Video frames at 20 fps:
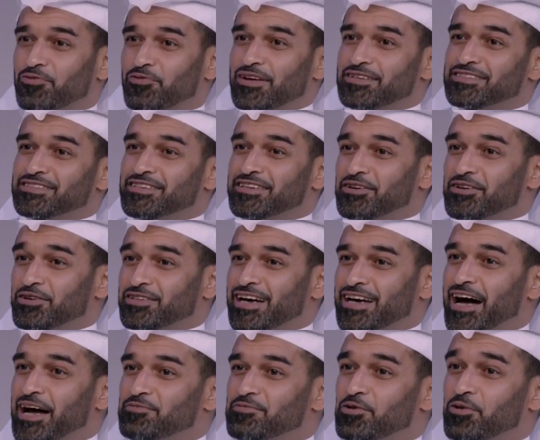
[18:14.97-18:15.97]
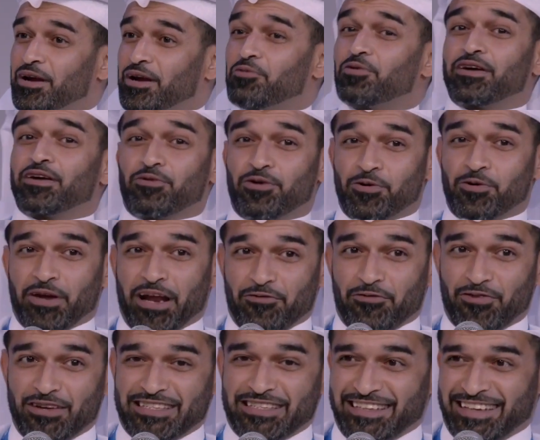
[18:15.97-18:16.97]
friends to hide me when I
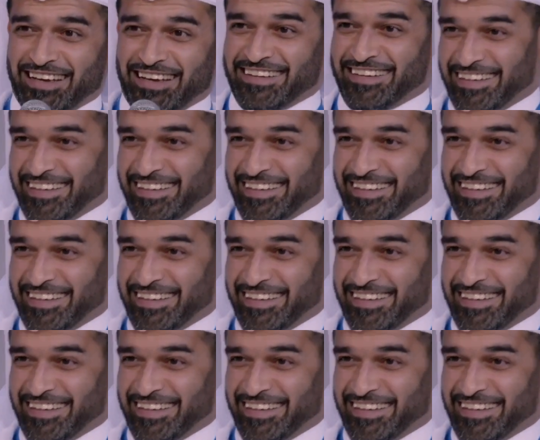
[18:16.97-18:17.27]
visit.